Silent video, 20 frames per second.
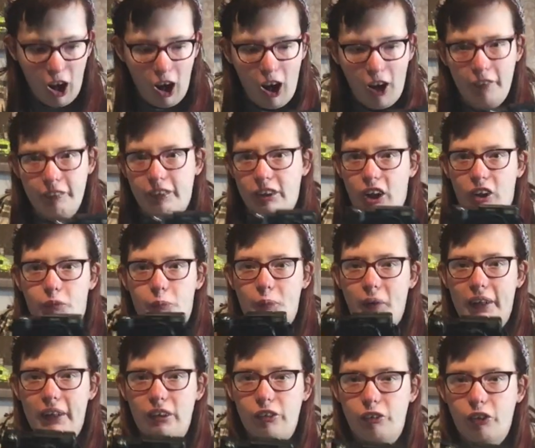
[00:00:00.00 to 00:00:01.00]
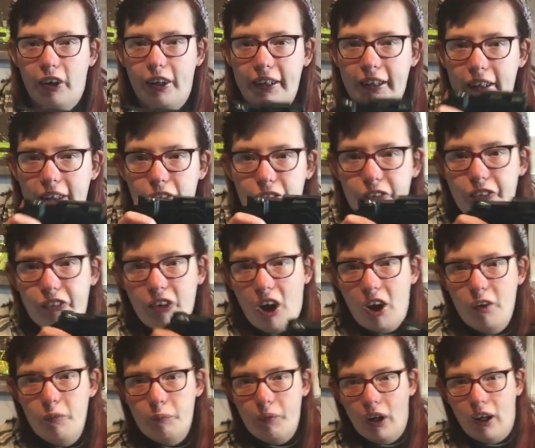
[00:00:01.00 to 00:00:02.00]
I've just been enjoying it
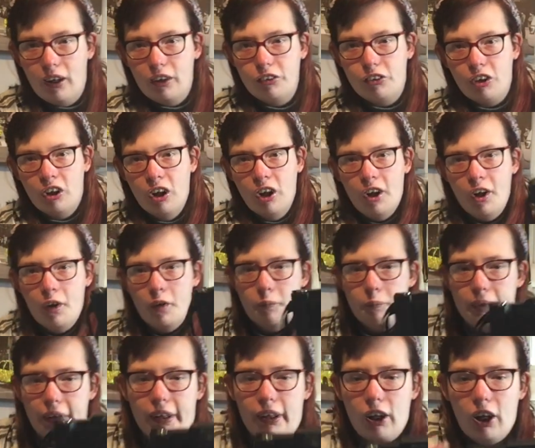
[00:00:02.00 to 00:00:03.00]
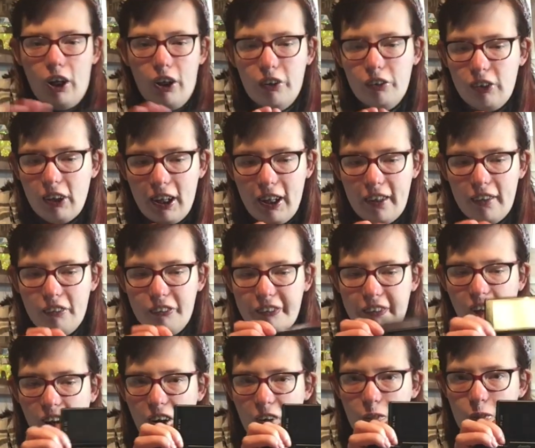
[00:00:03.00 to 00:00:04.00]
so much because it's
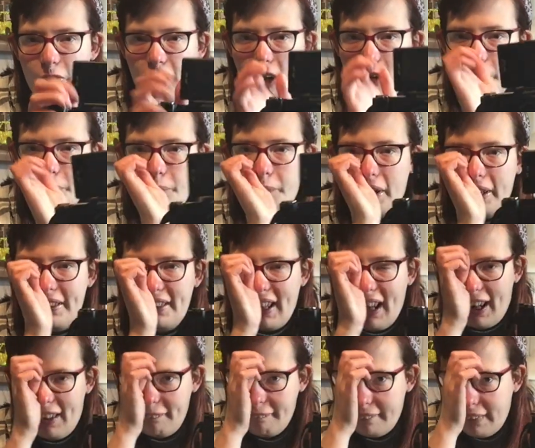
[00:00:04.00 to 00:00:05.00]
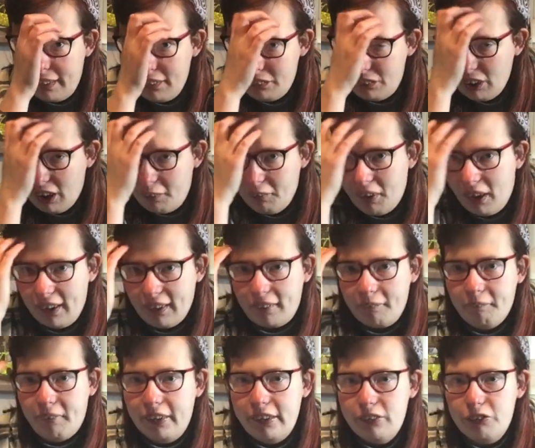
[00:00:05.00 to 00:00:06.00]
got a flip camera, so I
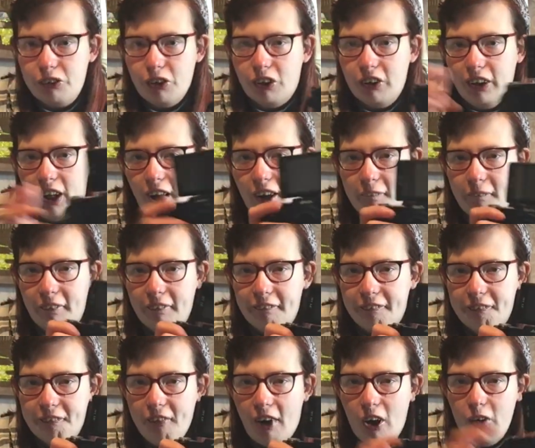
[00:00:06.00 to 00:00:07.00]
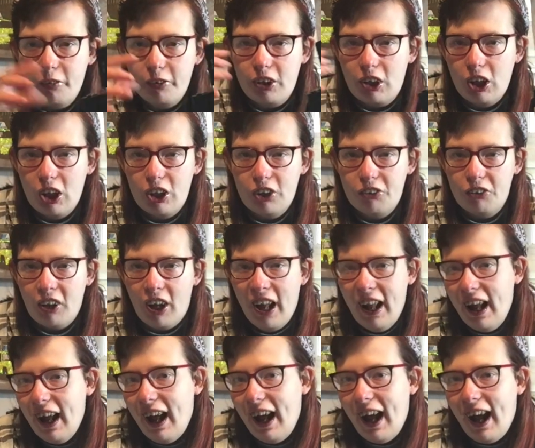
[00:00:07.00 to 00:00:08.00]
can make sure that I'm in focus
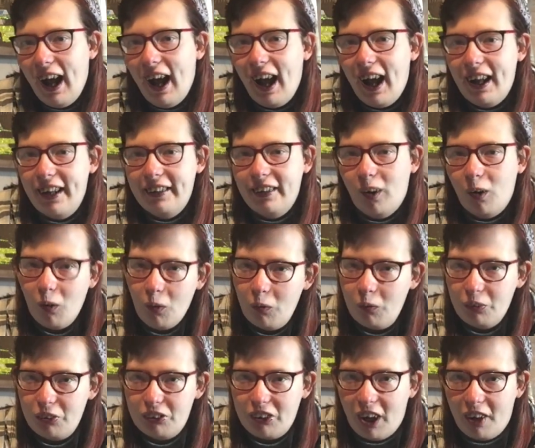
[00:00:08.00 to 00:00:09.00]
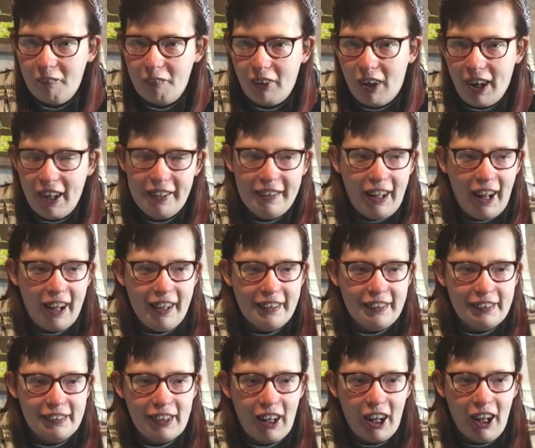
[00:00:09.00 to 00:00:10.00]
and all stuff like that.
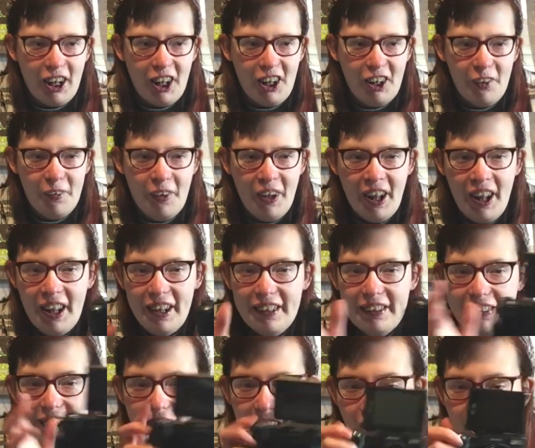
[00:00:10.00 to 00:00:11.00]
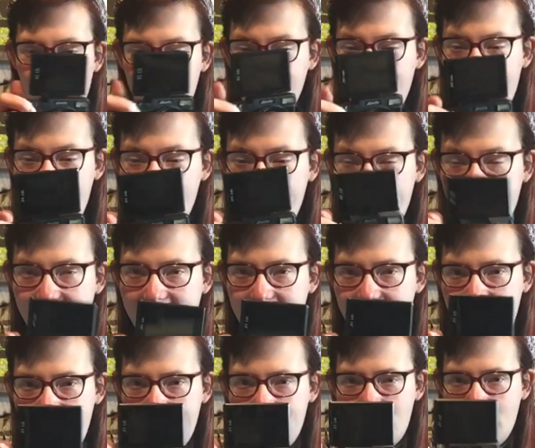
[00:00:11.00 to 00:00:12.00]
So yeah, I'm
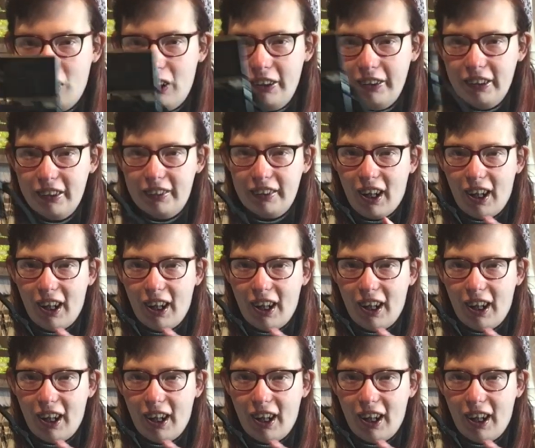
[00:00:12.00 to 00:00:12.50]
really enjoying it.